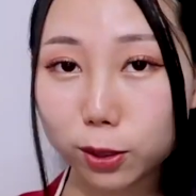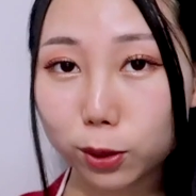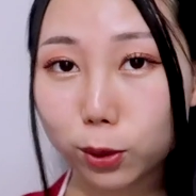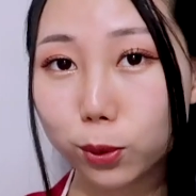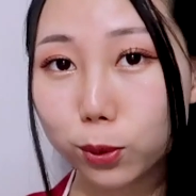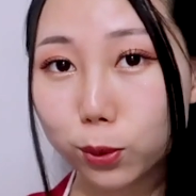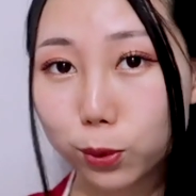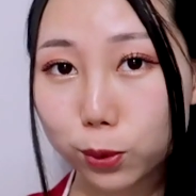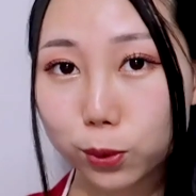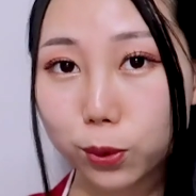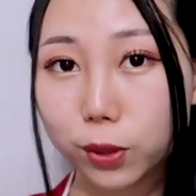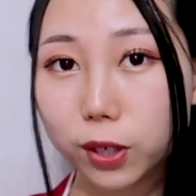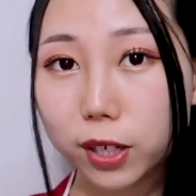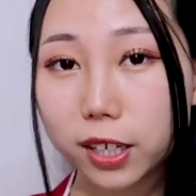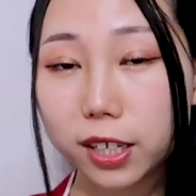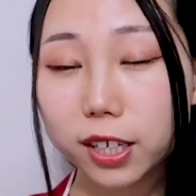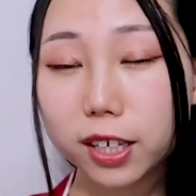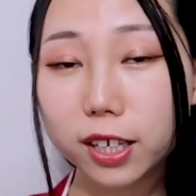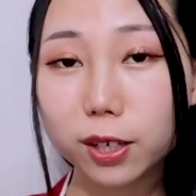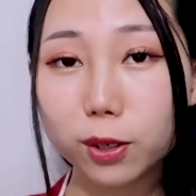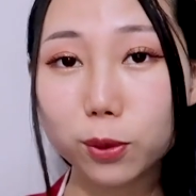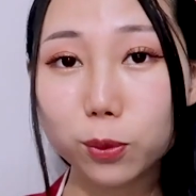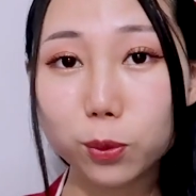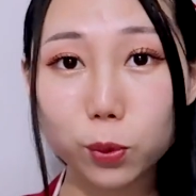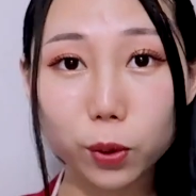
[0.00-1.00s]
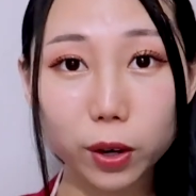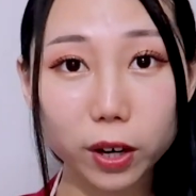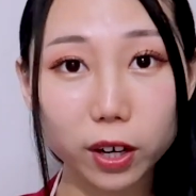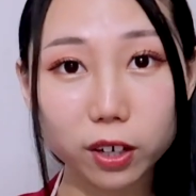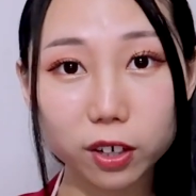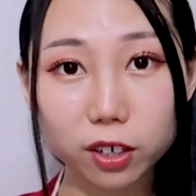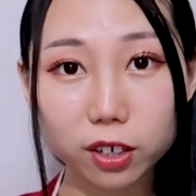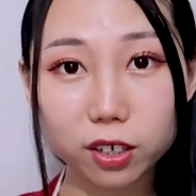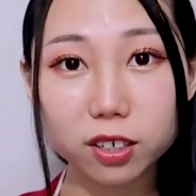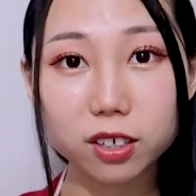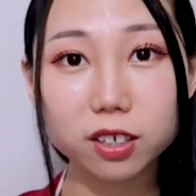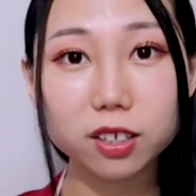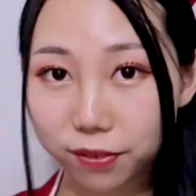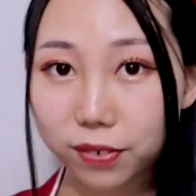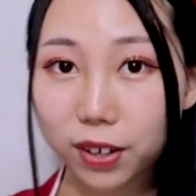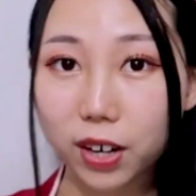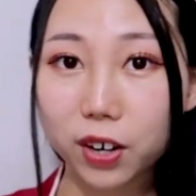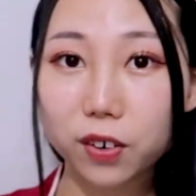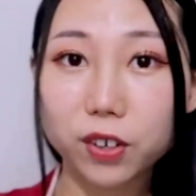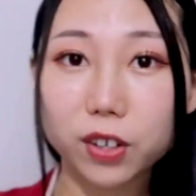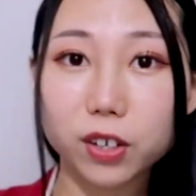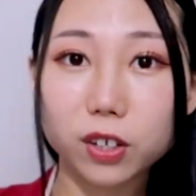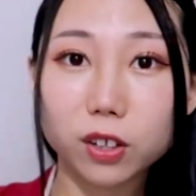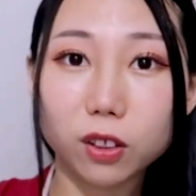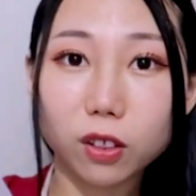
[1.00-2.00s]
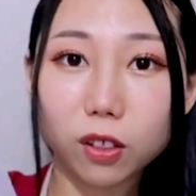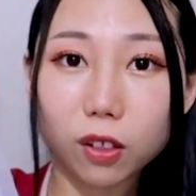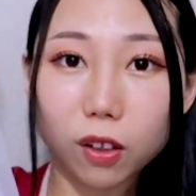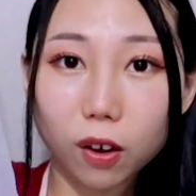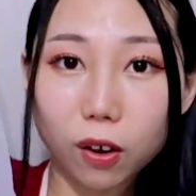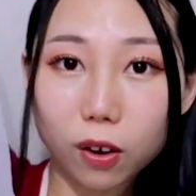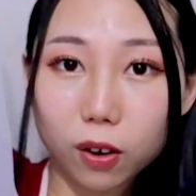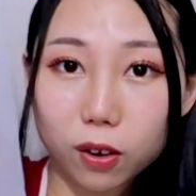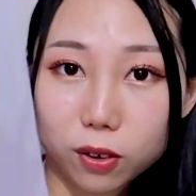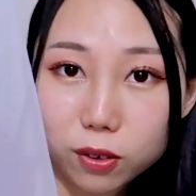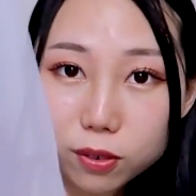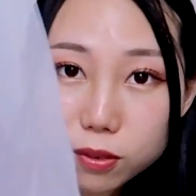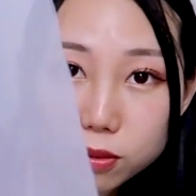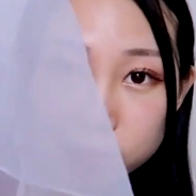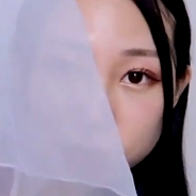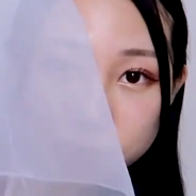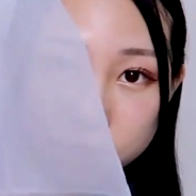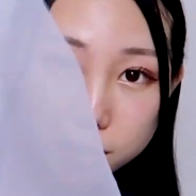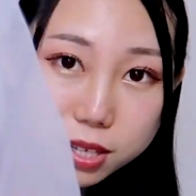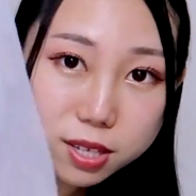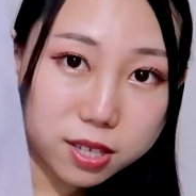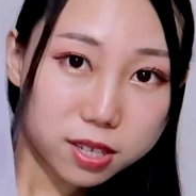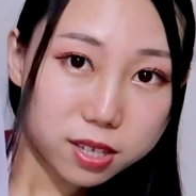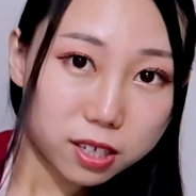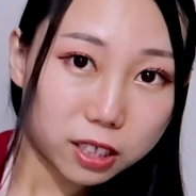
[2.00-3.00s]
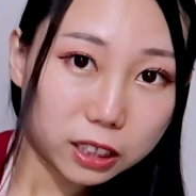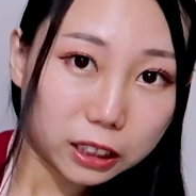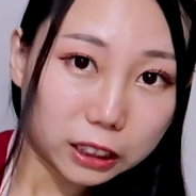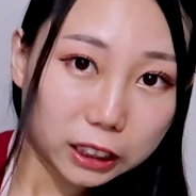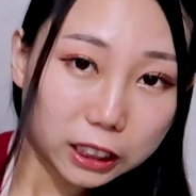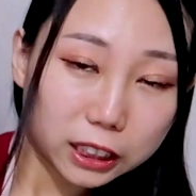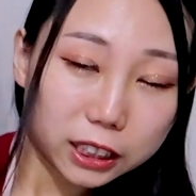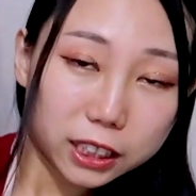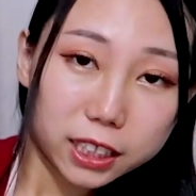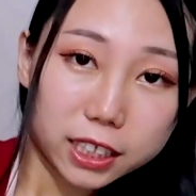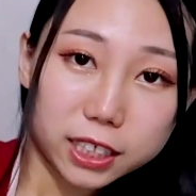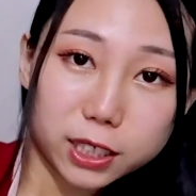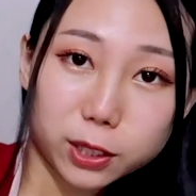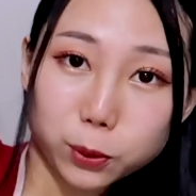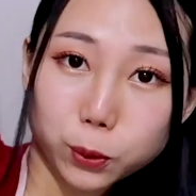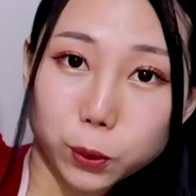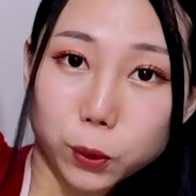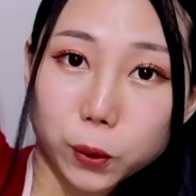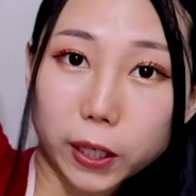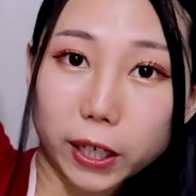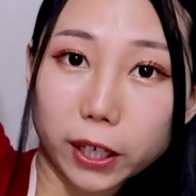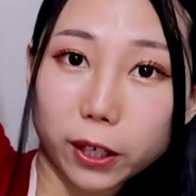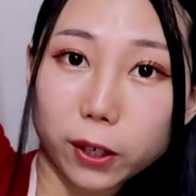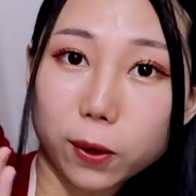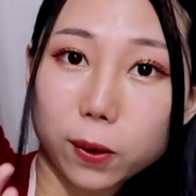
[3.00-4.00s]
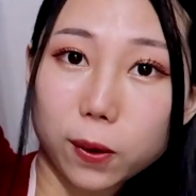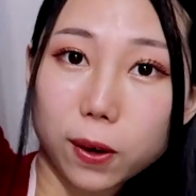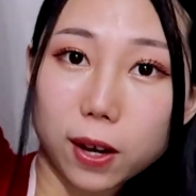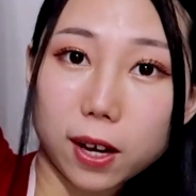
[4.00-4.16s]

don't really wear very long skirt when I go